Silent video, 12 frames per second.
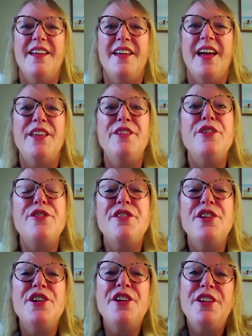And the
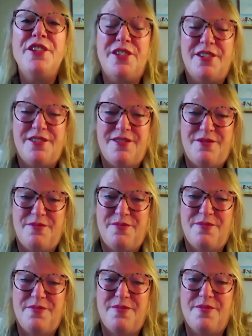third
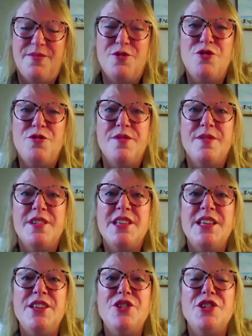
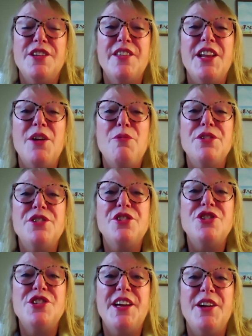teaching that I want to
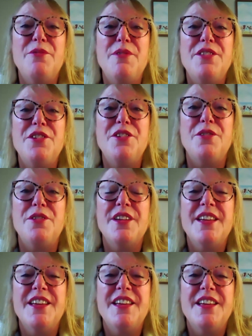share with you
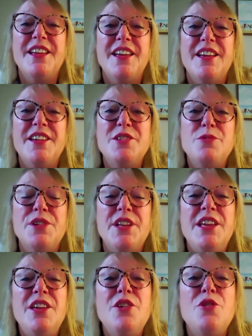is what
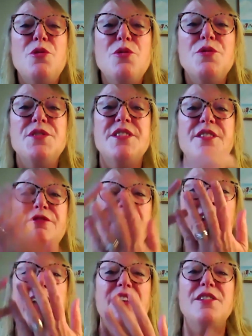he calls the
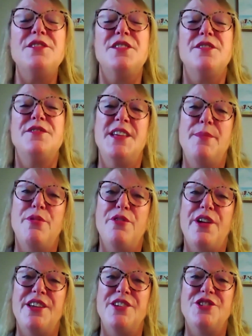veils of
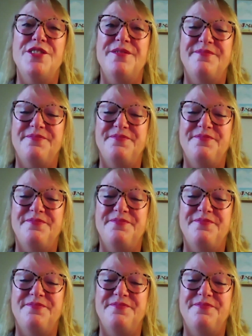separation.